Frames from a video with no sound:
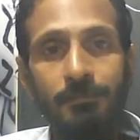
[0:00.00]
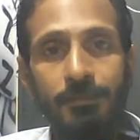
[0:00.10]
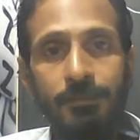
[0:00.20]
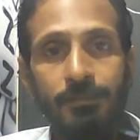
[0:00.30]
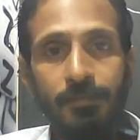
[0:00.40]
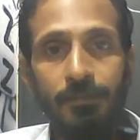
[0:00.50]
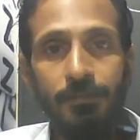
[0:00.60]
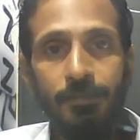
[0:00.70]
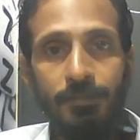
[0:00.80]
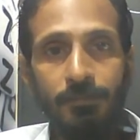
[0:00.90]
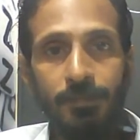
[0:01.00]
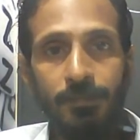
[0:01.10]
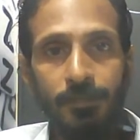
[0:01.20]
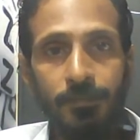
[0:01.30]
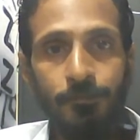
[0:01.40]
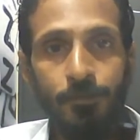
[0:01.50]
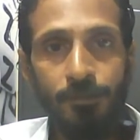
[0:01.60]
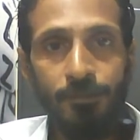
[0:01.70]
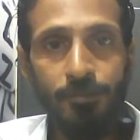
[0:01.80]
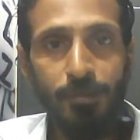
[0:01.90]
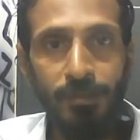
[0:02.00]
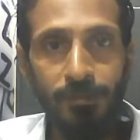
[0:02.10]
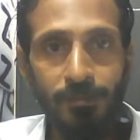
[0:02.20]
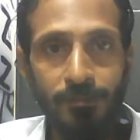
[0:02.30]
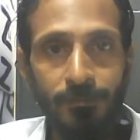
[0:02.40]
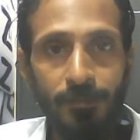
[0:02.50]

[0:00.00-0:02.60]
which sets forth doing it.